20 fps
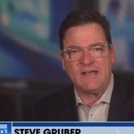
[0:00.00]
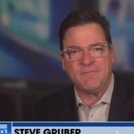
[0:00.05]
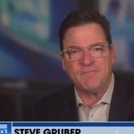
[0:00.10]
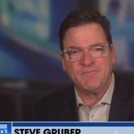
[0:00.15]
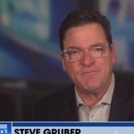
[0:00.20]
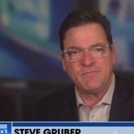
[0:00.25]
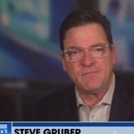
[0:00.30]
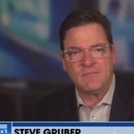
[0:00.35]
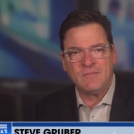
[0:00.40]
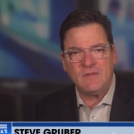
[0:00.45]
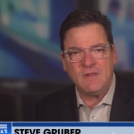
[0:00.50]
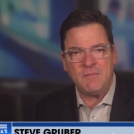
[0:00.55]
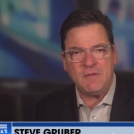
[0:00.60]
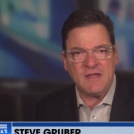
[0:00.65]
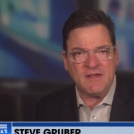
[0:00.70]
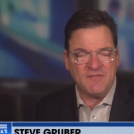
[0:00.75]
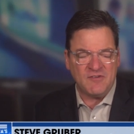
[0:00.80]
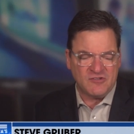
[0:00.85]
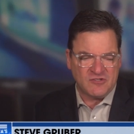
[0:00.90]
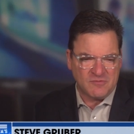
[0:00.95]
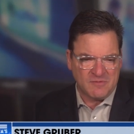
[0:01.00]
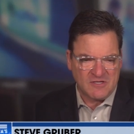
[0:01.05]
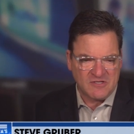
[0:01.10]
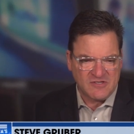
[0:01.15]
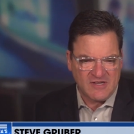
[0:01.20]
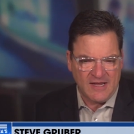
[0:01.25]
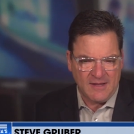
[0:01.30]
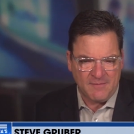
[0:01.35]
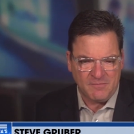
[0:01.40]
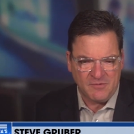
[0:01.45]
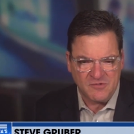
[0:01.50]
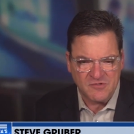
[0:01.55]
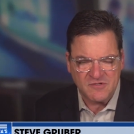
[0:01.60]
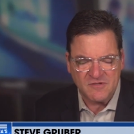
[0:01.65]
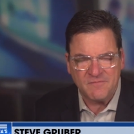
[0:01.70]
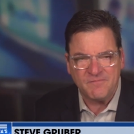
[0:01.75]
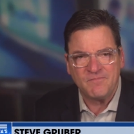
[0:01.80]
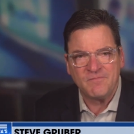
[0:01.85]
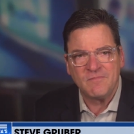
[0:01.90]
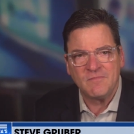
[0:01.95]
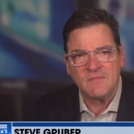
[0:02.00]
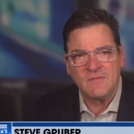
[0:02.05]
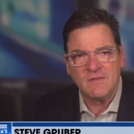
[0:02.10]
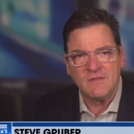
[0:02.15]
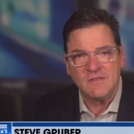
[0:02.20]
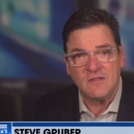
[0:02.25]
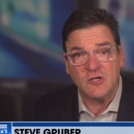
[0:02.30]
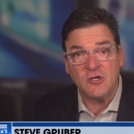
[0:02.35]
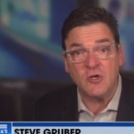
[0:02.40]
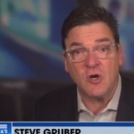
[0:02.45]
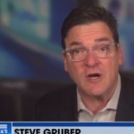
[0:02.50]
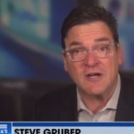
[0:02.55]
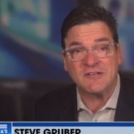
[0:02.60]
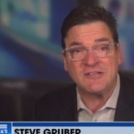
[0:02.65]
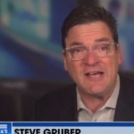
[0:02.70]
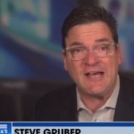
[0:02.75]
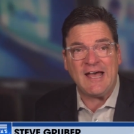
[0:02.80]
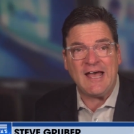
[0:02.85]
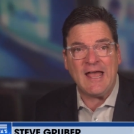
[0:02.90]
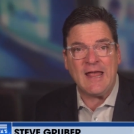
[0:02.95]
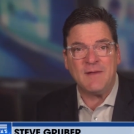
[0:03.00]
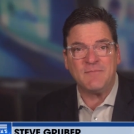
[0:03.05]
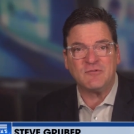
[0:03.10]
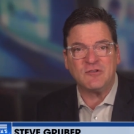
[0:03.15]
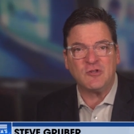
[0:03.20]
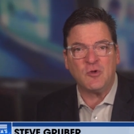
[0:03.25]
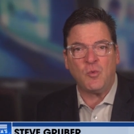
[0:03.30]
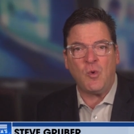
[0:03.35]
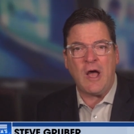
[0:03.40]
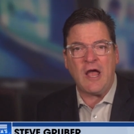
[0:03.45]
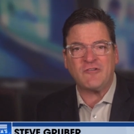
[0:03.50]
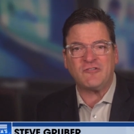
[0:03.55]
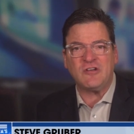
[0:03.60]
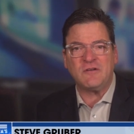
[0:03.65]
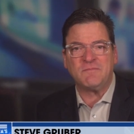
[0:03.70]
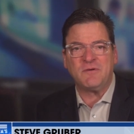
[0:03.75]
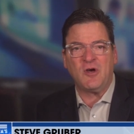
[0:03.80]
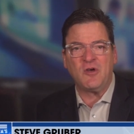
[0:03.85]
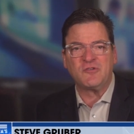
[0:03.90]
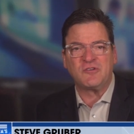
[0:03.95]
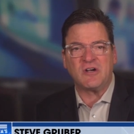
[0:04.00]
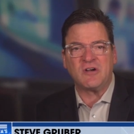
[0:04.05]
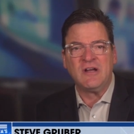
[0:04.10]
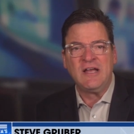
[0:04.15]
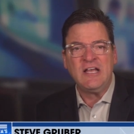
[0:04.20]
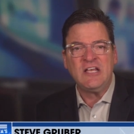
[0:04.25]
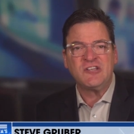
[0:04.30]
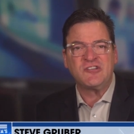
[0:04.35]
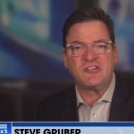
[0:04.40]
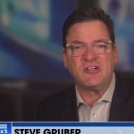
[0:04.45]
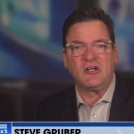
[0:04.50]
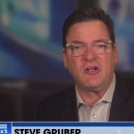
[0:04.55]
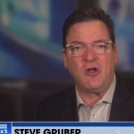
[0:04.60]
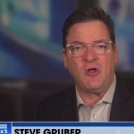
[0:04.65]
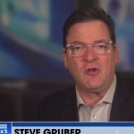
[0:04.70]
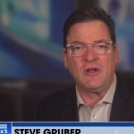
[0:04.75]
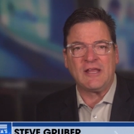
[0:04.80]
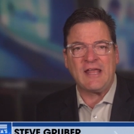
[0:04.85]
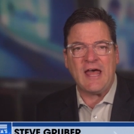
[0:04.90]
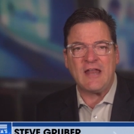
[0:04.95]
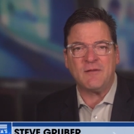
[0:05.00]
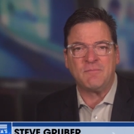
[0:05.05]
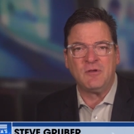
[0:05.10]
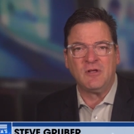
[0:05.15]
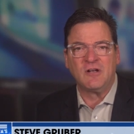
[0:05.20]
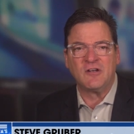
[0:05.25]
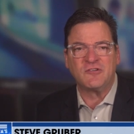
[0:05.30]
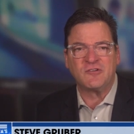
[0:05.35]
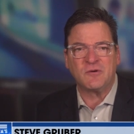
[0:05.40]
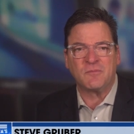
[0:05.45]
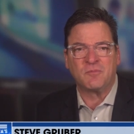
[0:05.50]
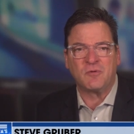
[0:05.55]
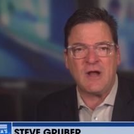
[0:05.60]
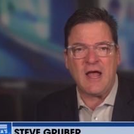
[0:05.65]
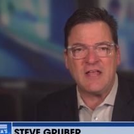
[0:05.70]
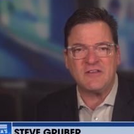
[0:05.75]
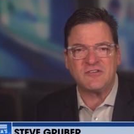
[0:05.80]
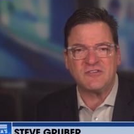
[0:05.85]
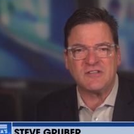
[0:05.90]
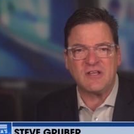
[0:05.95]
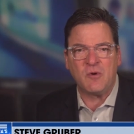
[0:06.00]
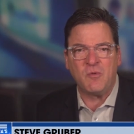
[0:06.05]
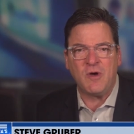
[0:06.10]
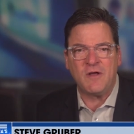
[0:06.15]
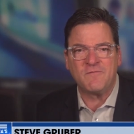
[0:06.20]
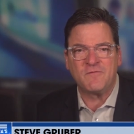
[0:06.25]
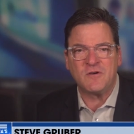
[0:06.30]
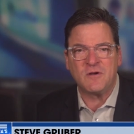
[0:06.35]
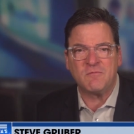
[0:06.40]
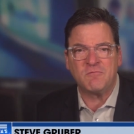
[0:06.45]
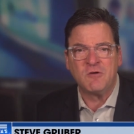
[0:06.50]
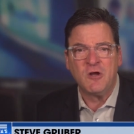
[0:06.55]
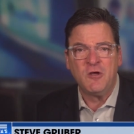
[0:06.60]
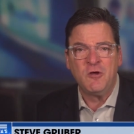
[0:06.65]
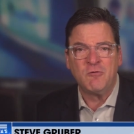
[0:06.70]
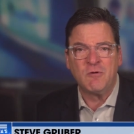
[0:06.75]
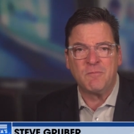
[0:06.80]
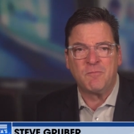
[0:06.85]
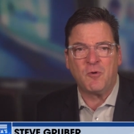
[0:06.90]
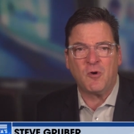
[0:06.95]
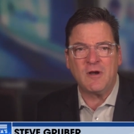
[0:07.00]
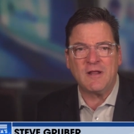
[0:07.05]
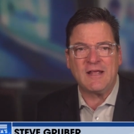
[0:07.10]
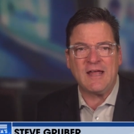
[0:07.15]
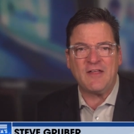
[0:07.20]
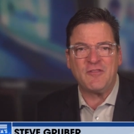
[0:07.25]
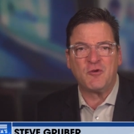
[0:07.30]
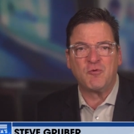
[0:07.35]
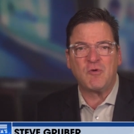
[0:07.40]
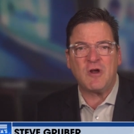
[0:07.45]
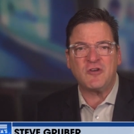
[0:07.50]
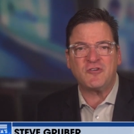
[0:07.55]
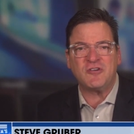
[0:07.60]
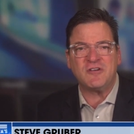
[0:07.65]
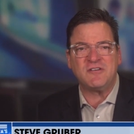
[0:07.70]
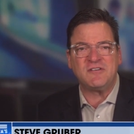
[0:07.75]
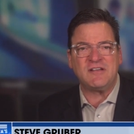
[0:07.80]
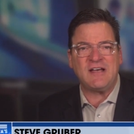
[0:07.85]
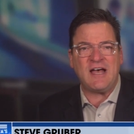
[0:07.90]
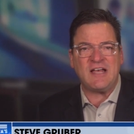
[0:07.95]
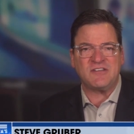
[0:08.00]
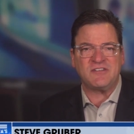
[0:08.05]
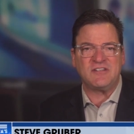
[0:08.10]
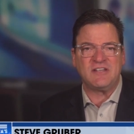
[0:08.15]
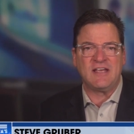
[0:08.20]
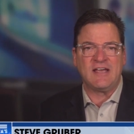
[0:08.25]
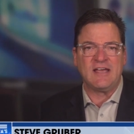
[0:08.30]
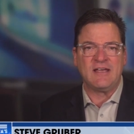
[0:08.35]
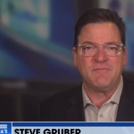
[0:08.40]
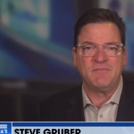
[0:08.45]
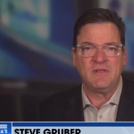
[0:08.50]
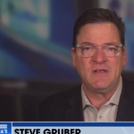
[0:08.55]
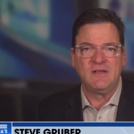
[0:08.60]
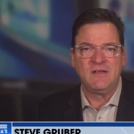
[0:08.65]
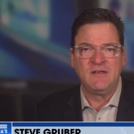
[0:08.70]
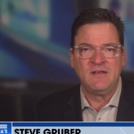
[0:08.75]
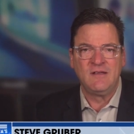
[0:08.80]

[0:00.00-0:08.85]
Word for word: day? Let me give you some examples. The New York Times and the Washington Post are still holding on to Pulitzer Prizes they won for reporting on the Russian dossier,